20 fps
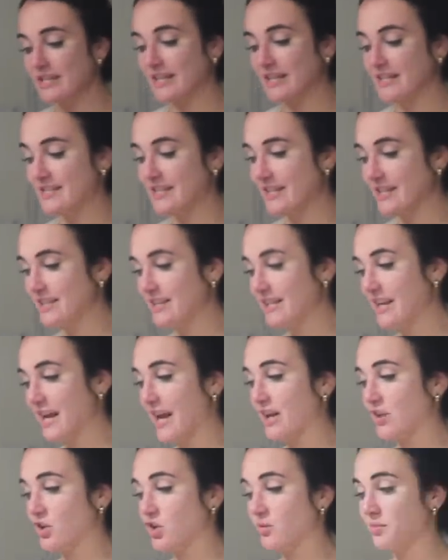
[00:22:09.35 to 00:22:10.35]
at like
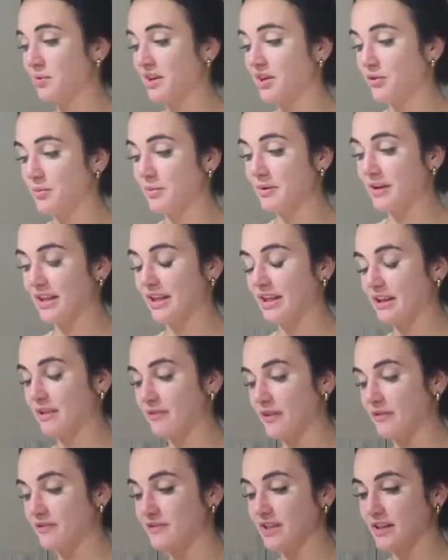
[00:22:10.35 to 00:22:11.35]
60k normally it would be at like
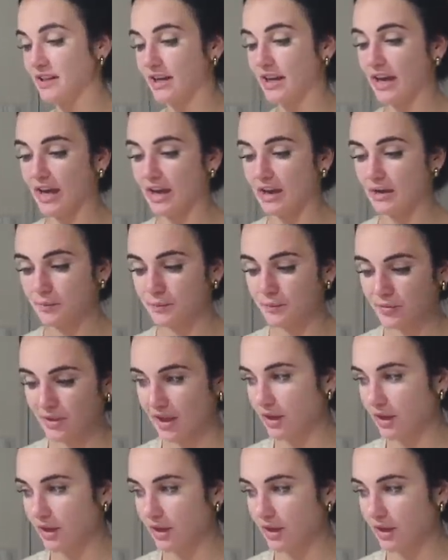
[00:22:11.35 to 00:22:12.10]
15k